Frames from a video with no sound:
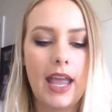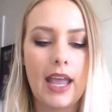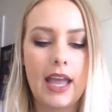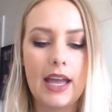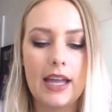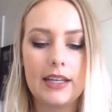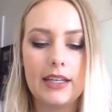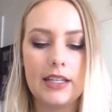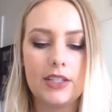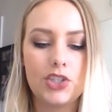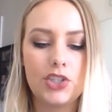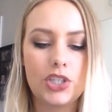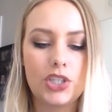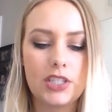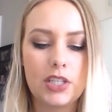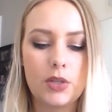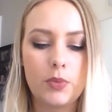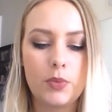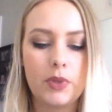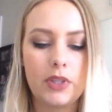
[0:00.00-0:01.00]
And it's
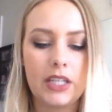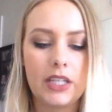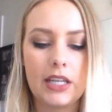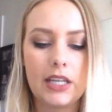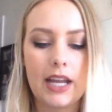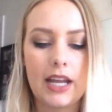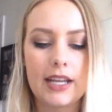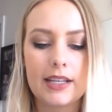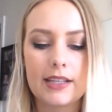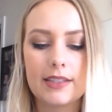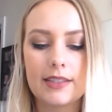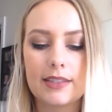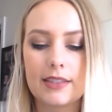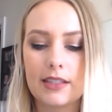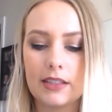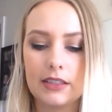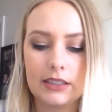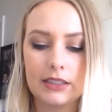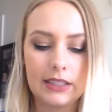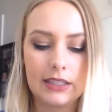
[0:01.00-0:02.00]
just a really
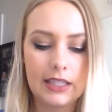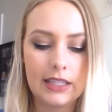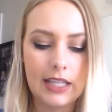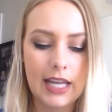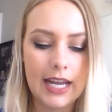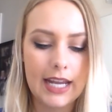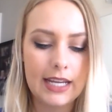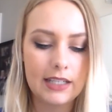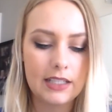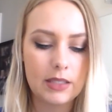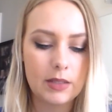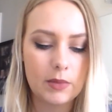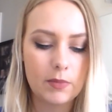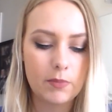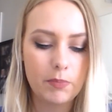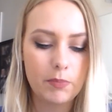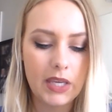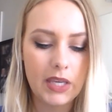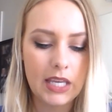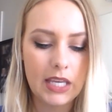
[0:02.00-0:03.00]
nice light
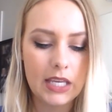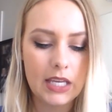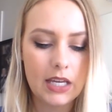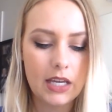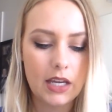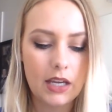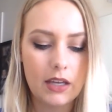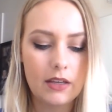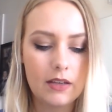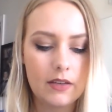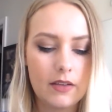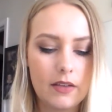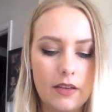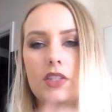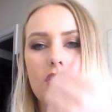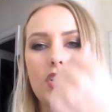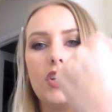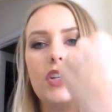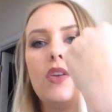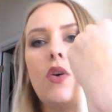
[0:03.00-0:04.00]
pink.
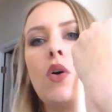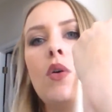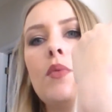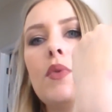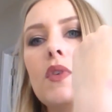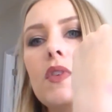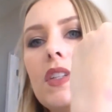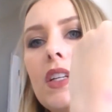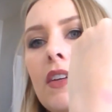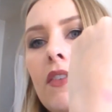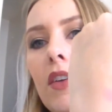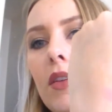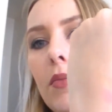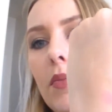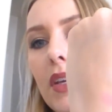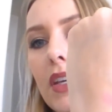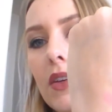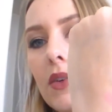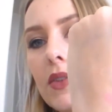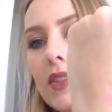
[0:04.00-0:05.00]
This could almost even
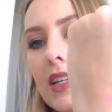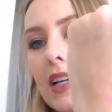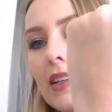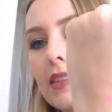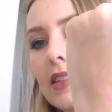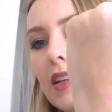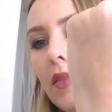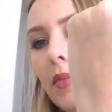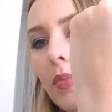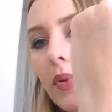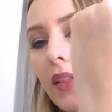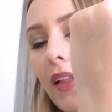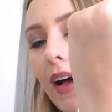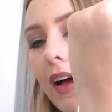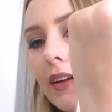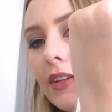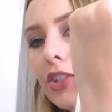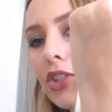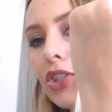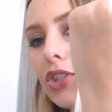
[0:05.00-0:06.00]
be used as a
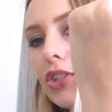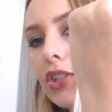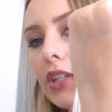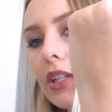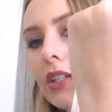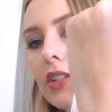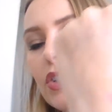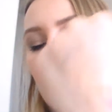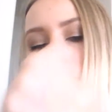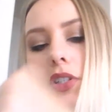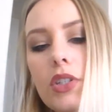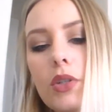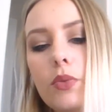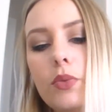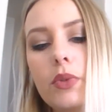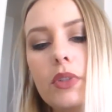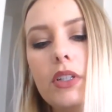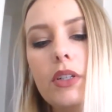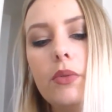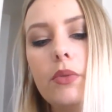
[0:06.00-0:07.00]
blush. It's just a
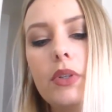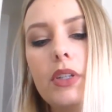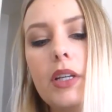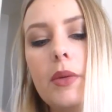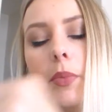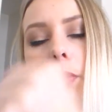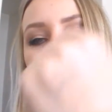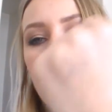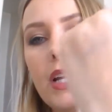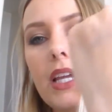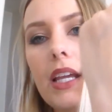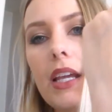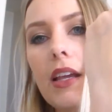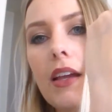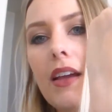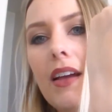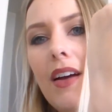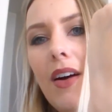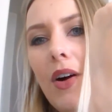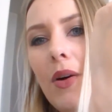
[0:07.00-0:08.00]
really, really
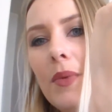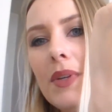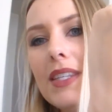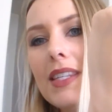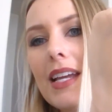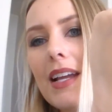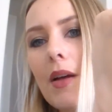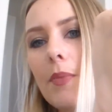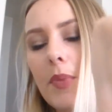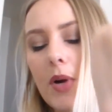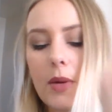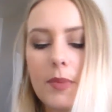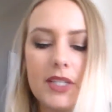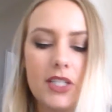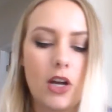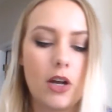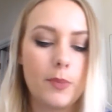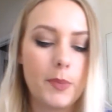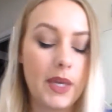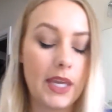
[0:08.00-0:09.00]
pretty, almost like a Barbie
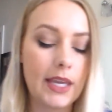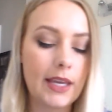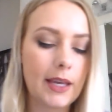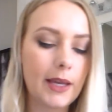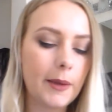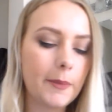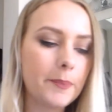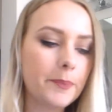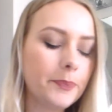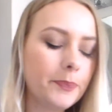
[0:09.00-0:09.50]
doll pink.